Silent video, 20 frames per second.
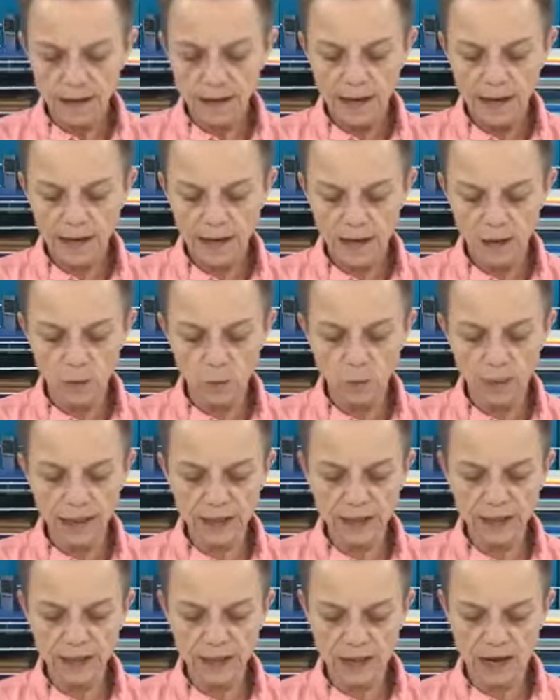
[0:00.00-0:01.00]
and I
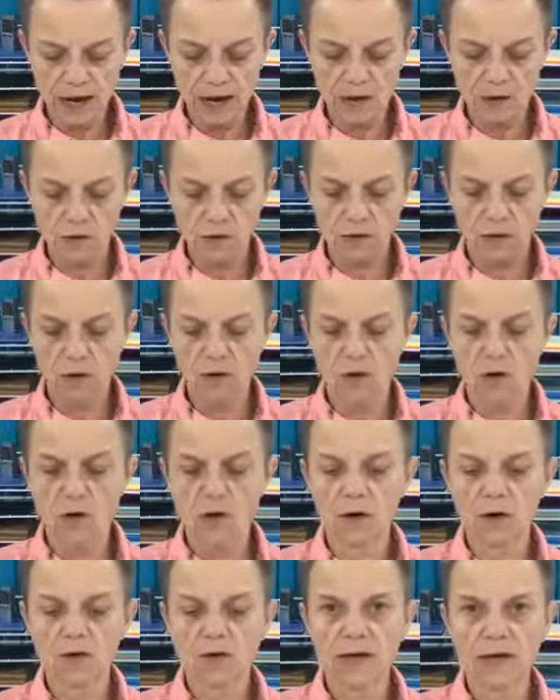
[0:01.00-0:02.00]
weeded out
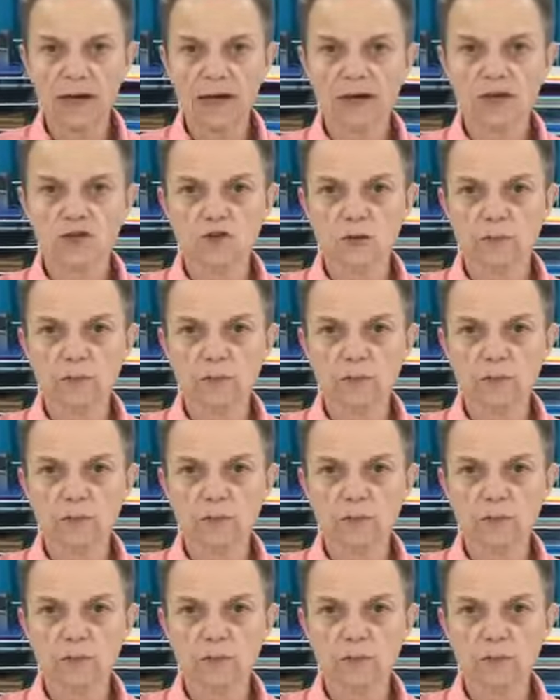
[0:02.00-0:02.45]
all the extra